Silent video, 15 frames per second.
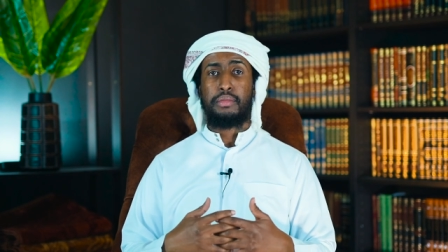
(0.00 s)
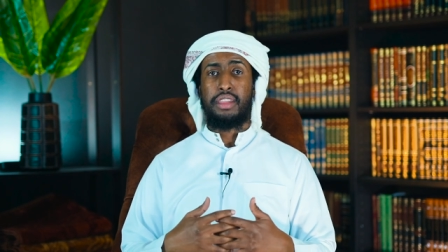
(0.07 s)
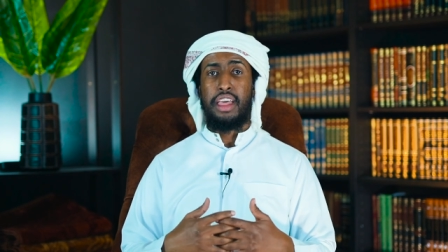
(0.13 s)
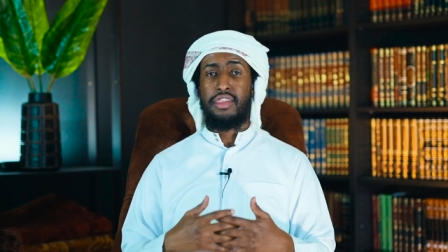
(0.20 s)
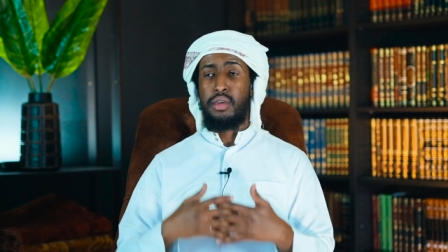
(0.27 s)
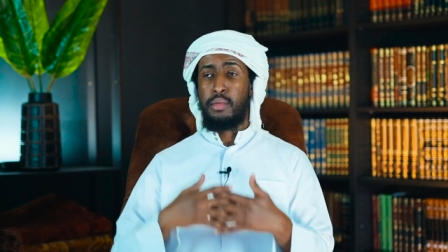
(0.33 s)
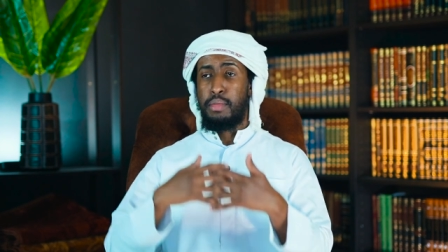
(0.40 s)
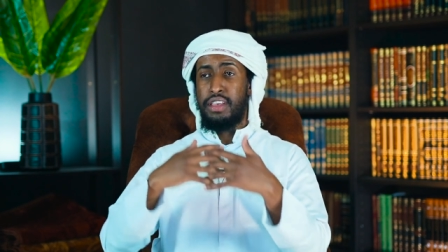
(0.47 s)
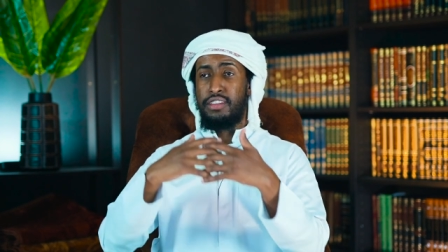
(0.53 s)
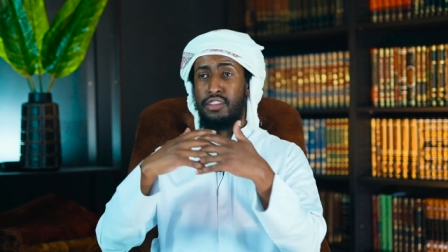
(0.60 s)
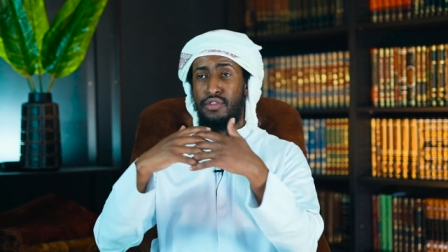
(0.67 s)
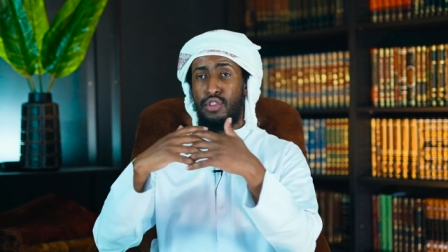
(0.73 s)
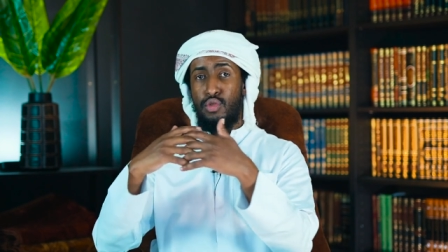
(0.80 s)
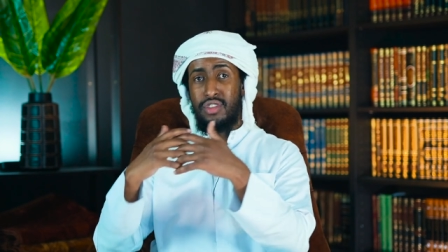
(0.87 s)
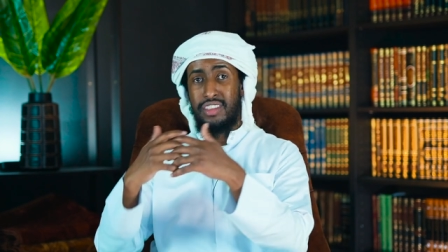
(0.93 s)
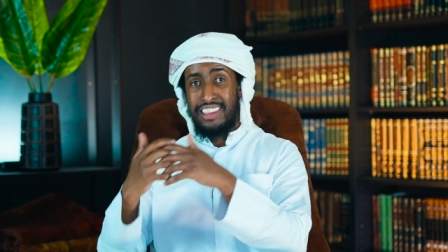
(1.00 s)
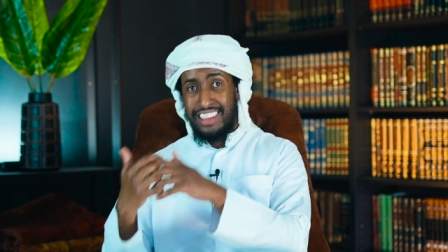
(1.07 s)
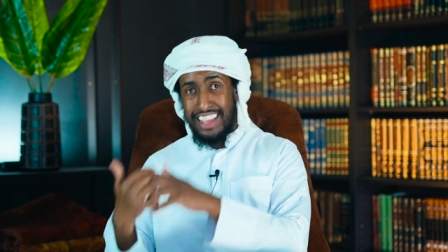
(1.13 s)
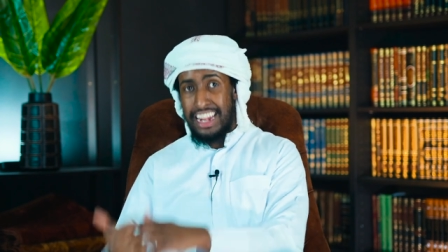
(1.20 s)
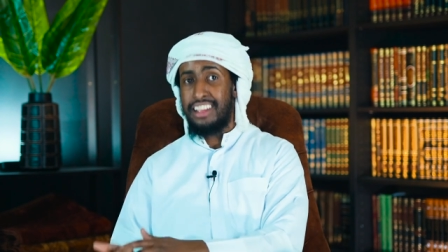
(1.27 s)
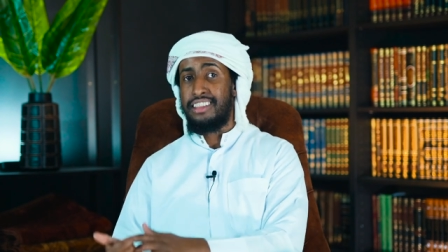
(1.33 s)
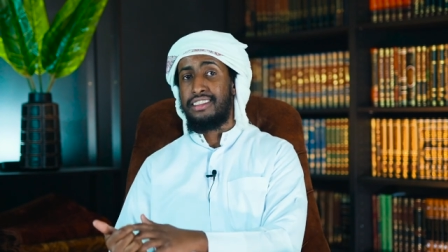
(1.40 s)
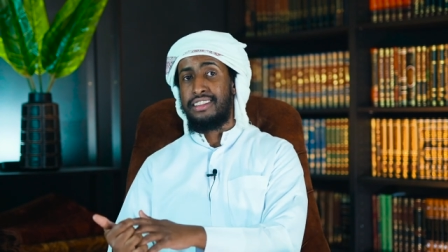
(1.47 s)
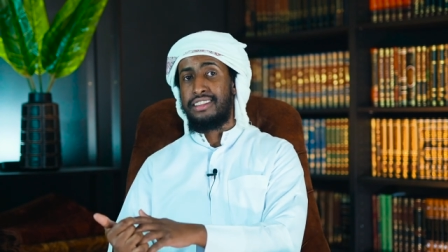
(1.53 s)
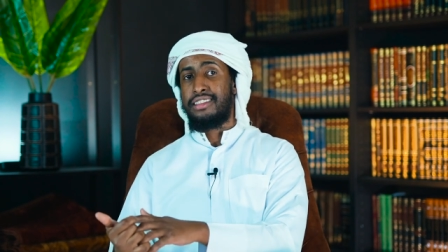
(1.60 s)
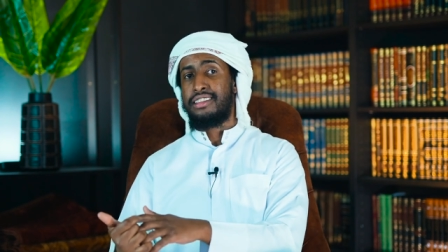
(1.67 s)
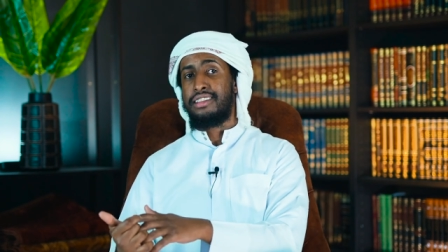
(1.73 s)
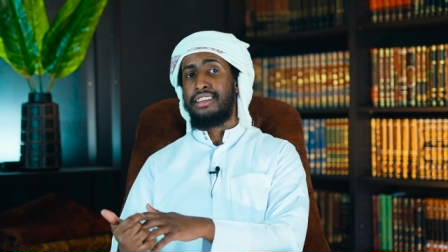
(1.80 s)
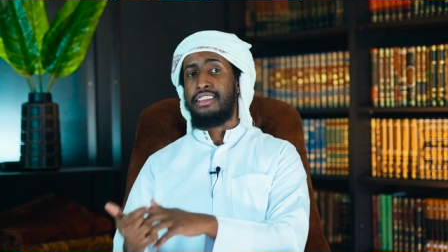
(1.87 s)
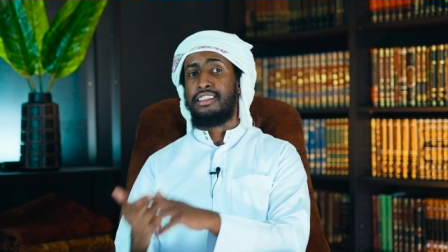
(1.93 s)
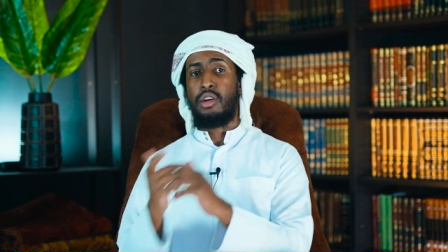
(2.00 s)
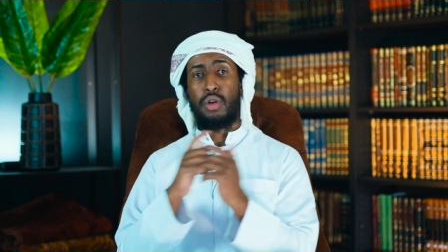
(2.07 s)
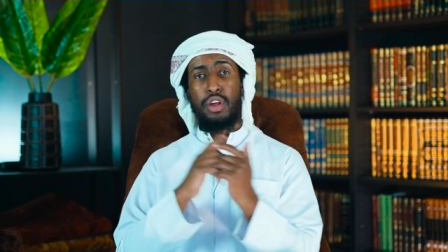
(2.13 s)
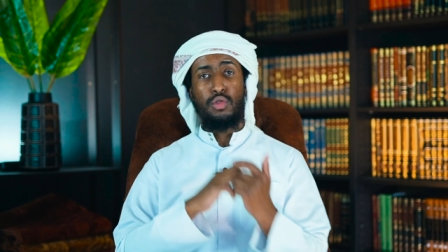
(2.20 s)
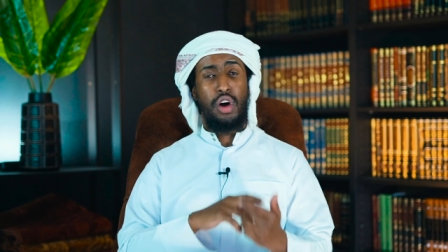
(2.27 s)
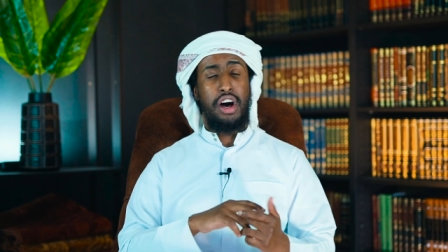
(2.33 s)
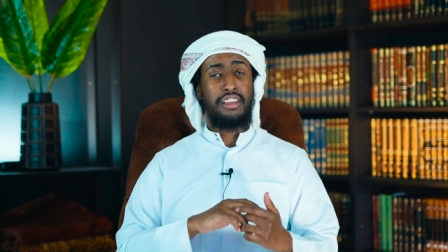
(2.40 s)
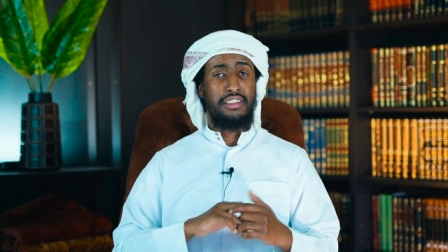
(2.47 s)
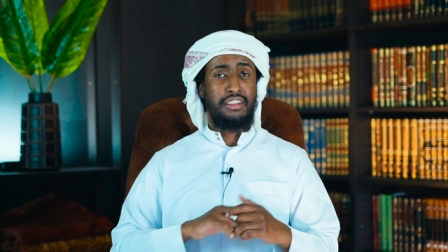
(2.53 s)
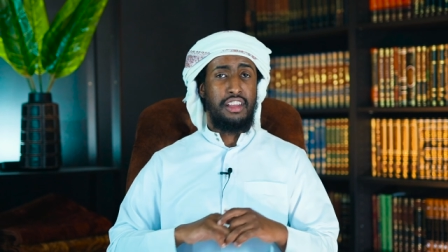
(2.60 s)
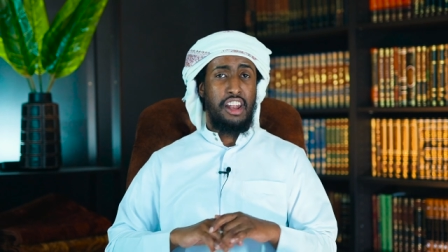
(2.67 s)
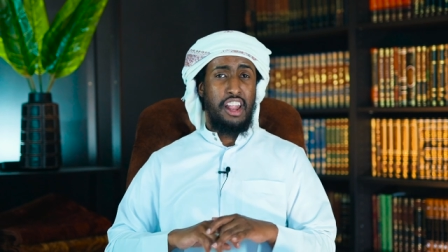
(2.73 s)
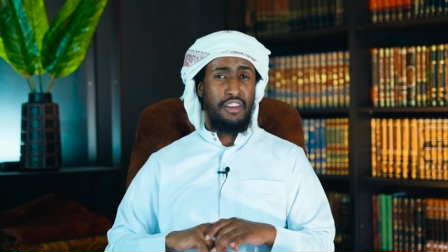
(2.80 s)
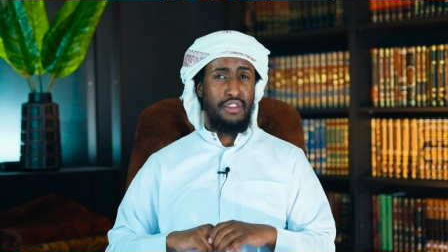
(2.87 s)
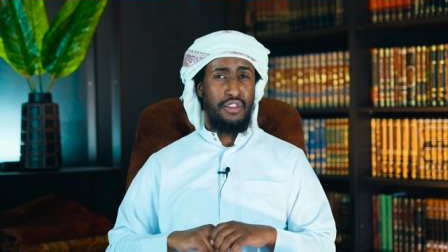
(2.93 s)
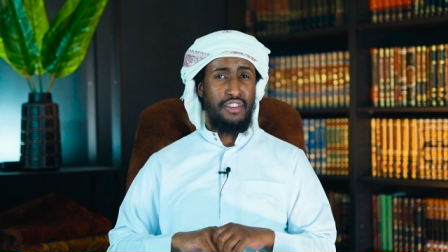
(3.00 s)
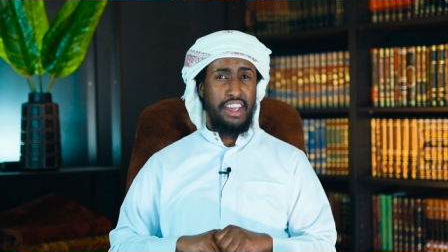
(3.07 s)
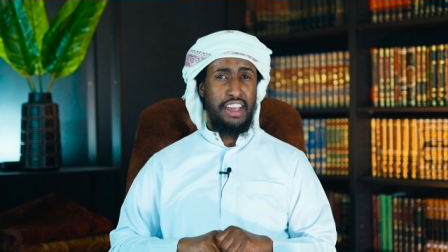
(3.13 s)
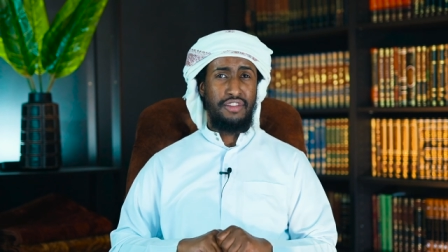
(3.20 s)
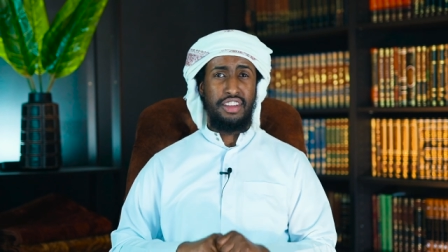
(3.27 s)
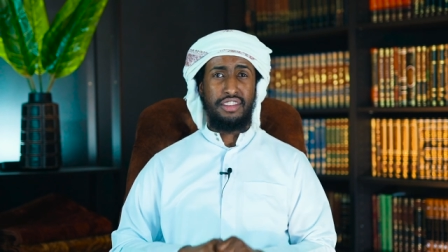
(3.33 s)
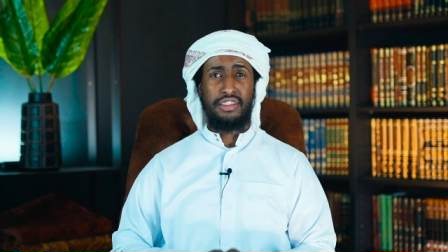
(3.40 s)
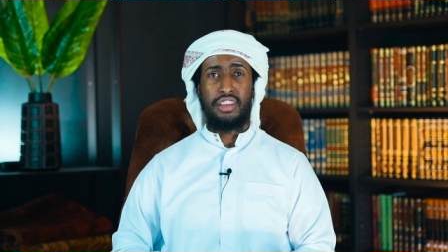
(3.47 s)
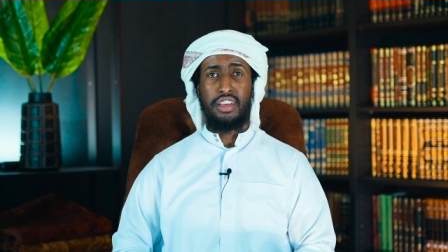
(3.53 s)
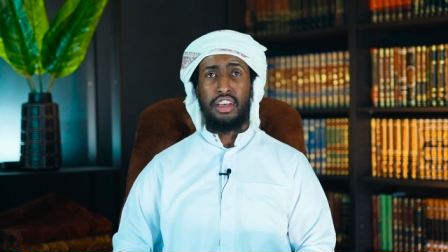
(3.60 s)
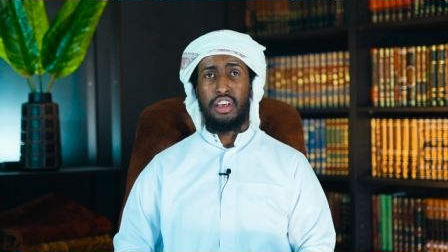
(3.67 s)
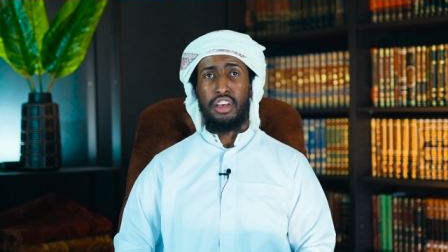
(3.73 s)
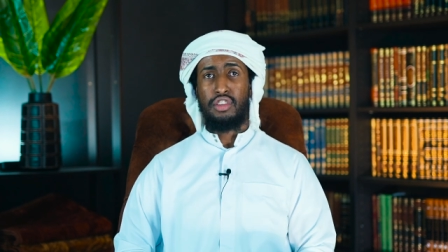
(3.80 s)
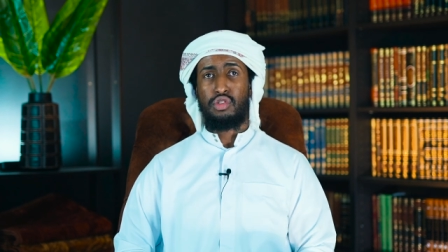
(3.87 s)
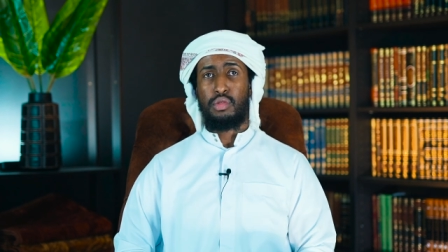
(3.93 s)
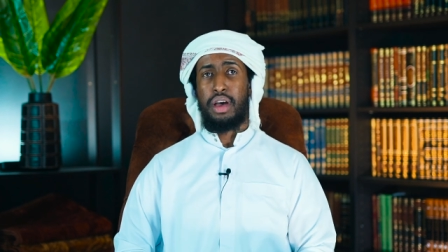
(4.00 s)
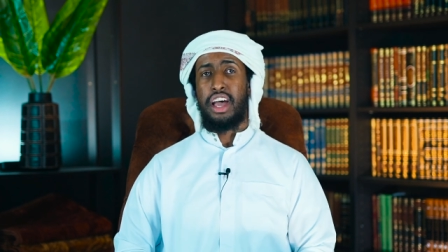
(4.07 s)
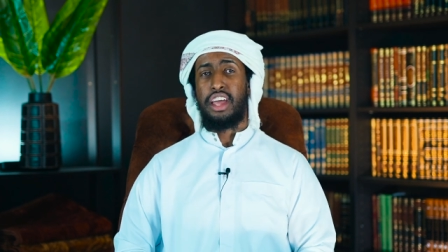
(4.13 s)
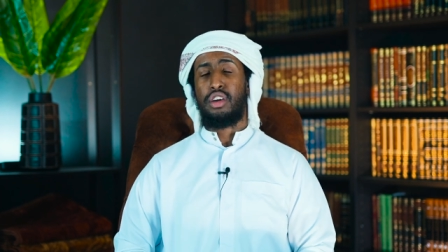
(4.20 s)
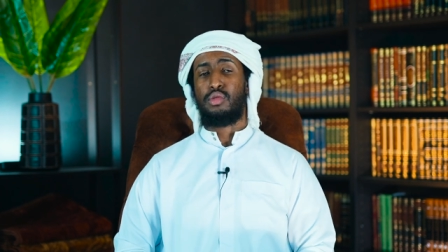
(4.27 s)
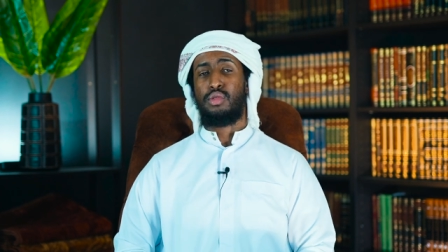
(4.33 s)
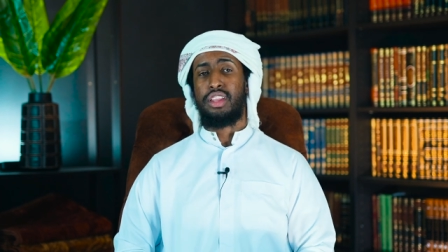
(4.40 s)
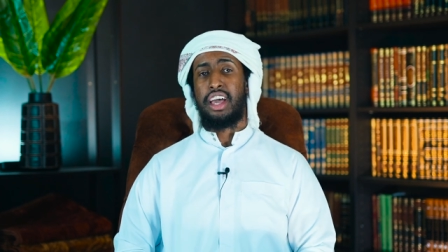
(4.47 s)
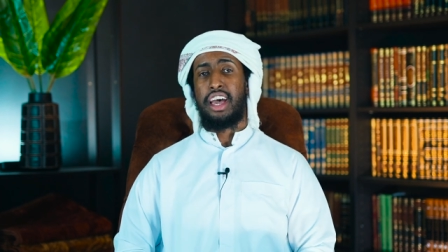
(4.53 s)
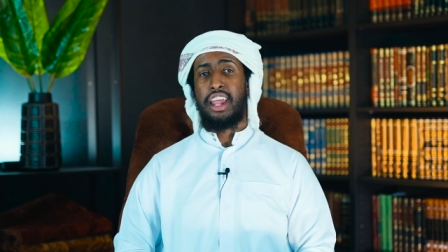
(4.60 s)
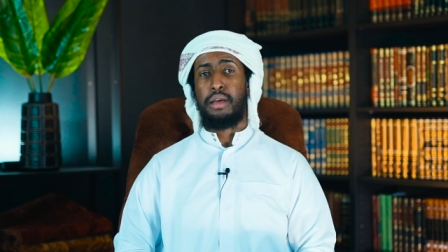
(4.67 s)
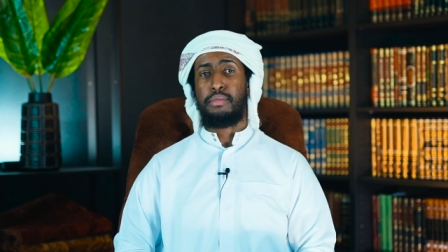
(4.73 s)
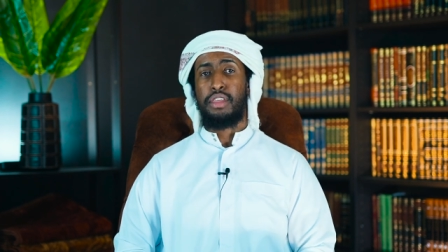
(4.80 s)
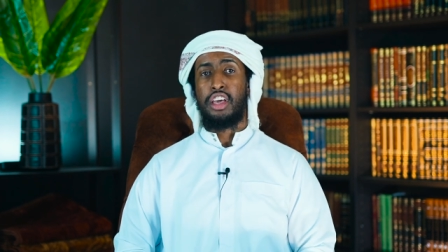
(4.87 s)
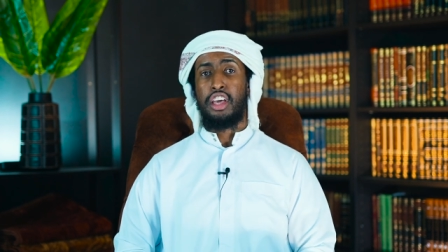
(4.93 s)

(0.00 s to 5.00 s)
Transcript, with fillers: And the best of those sinners is the one who asks Allah for forgiveness. Subhanahu wa ta'ala.